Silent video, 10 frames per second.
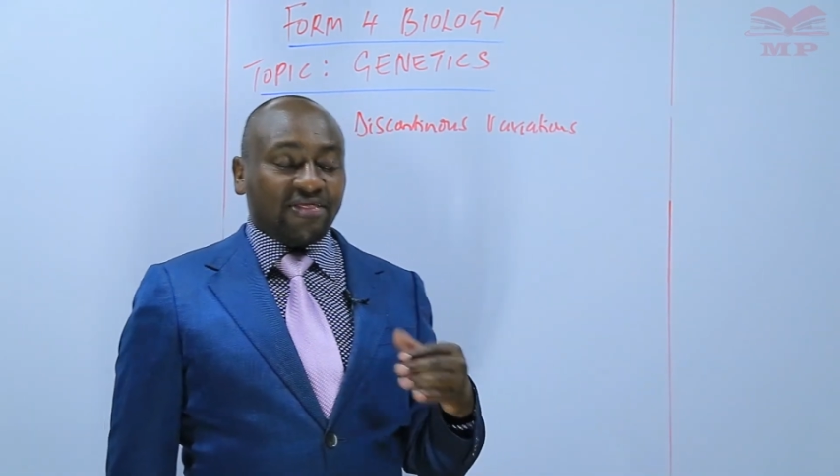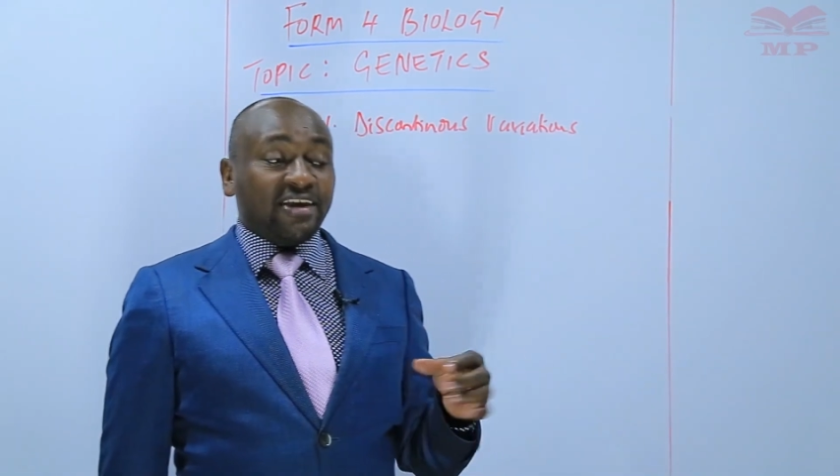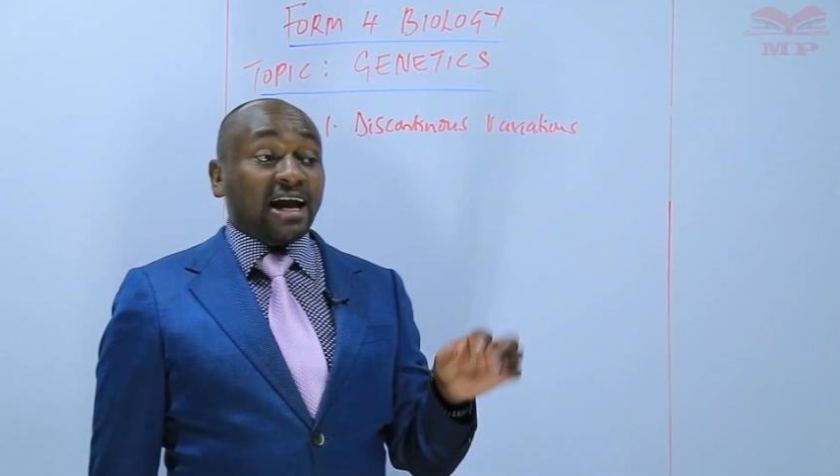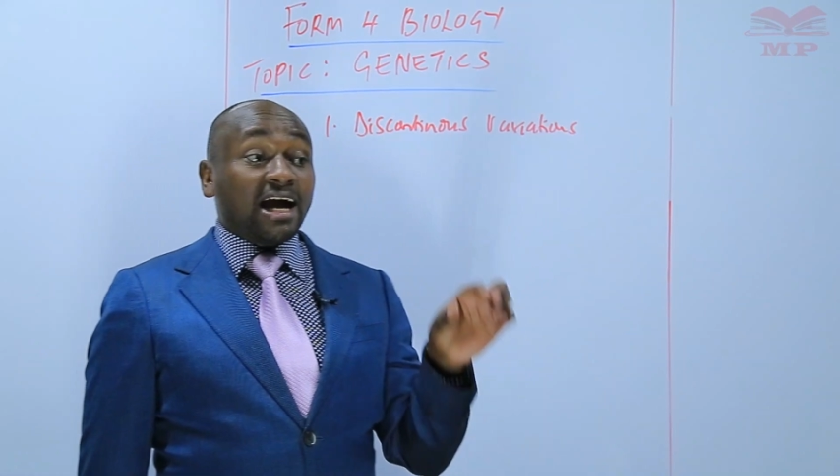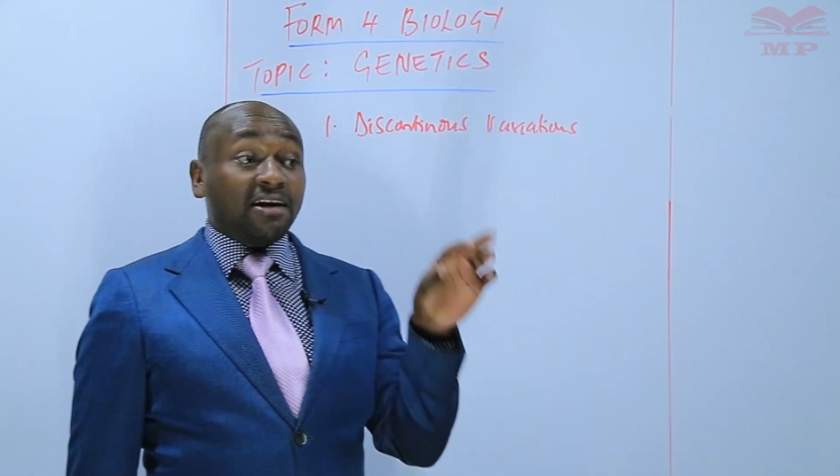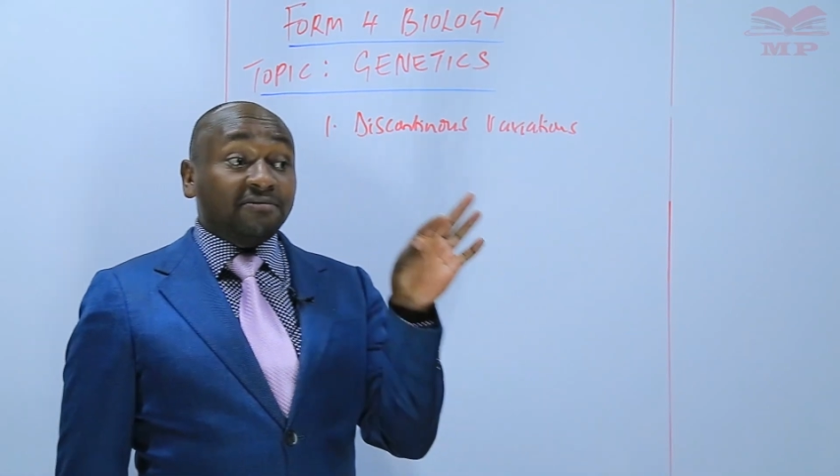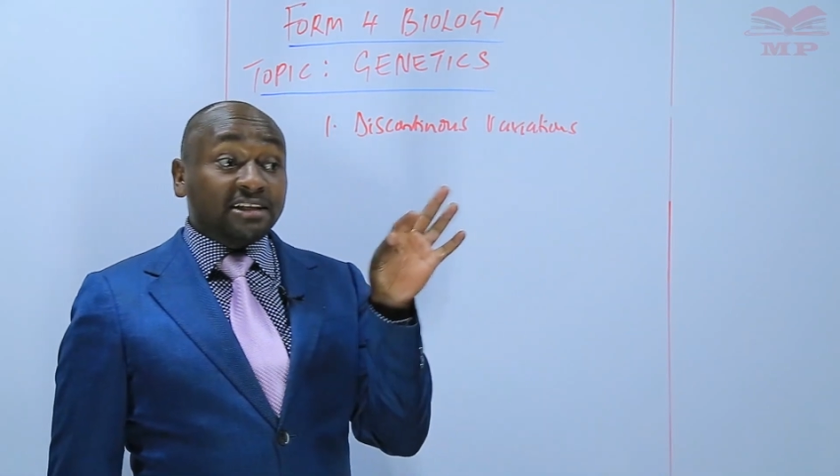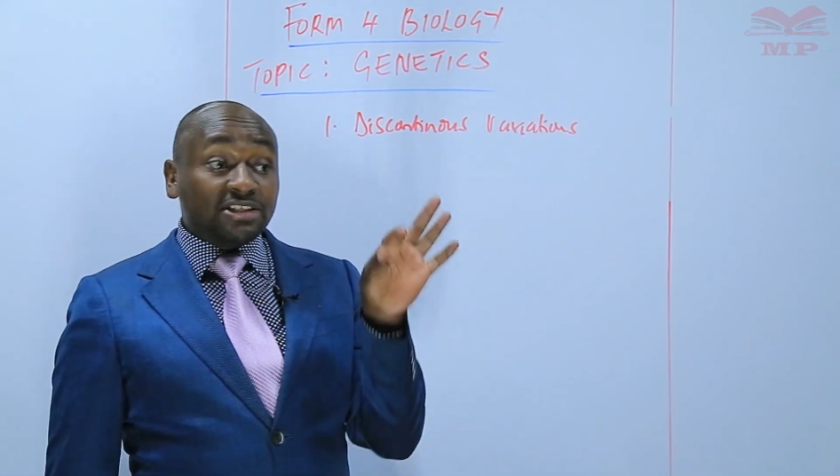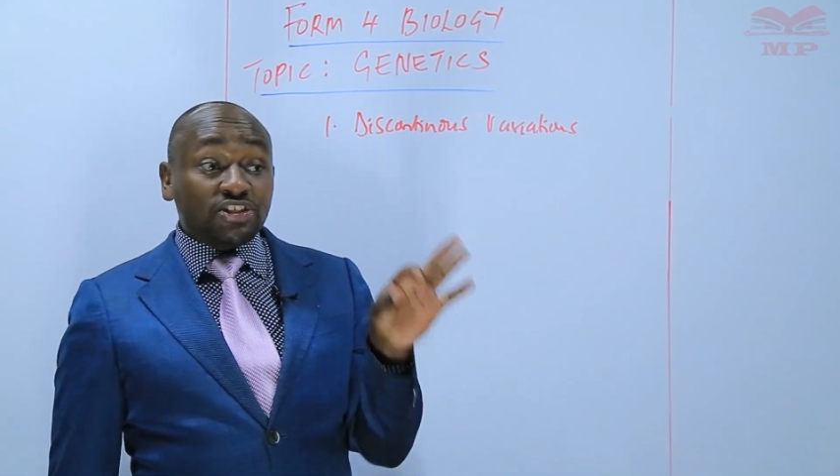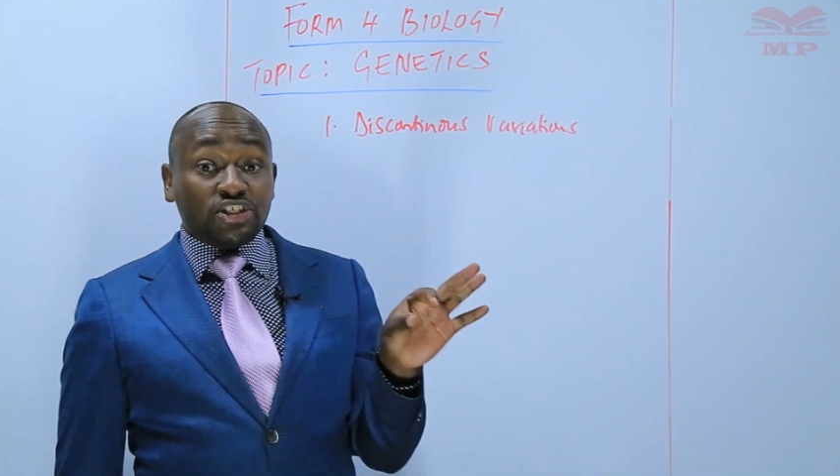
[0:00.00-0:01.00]
They have
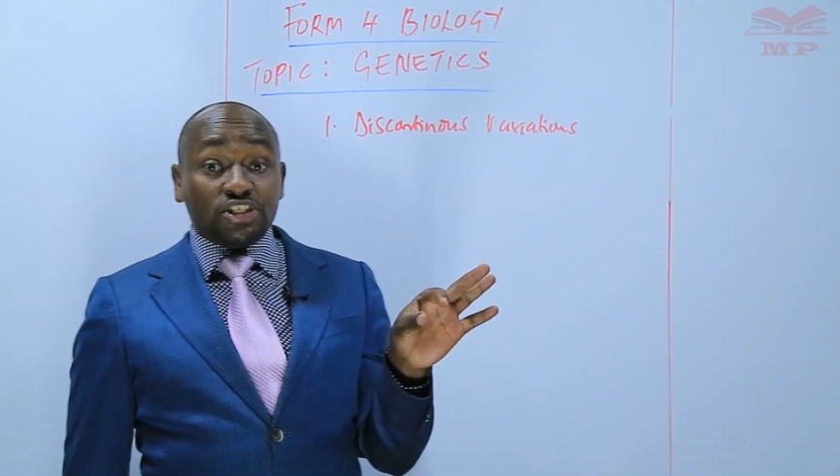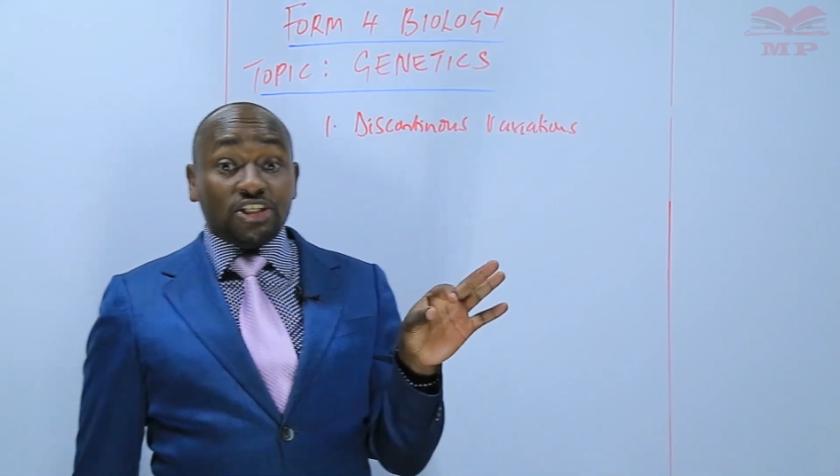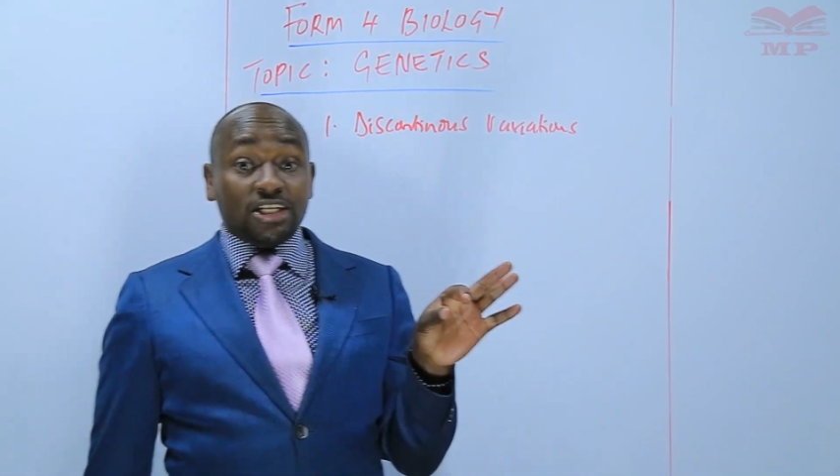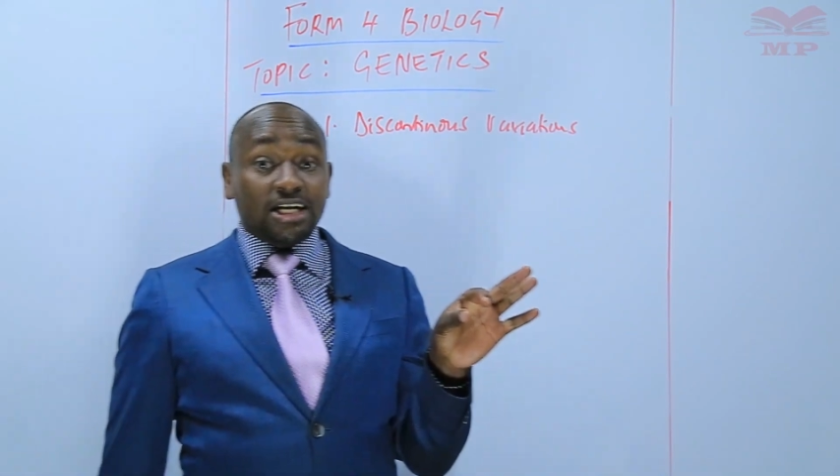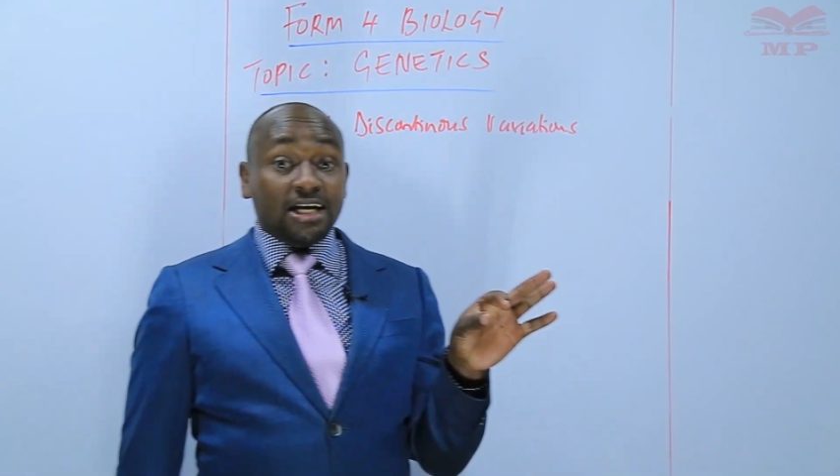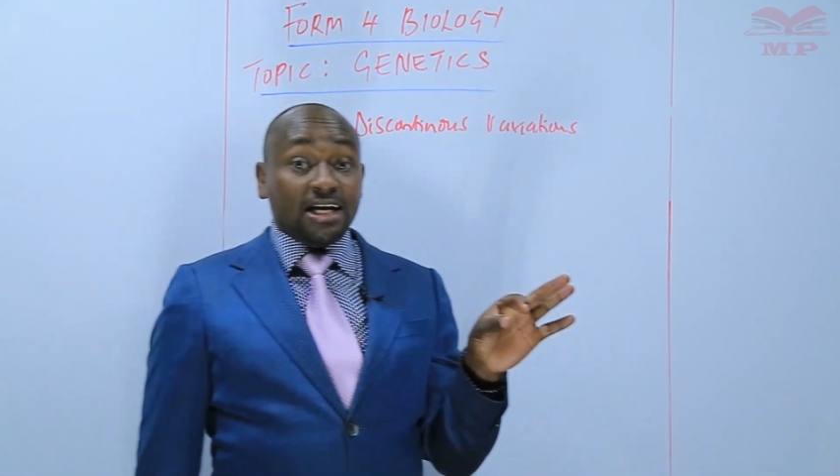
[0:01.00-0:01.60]
the gene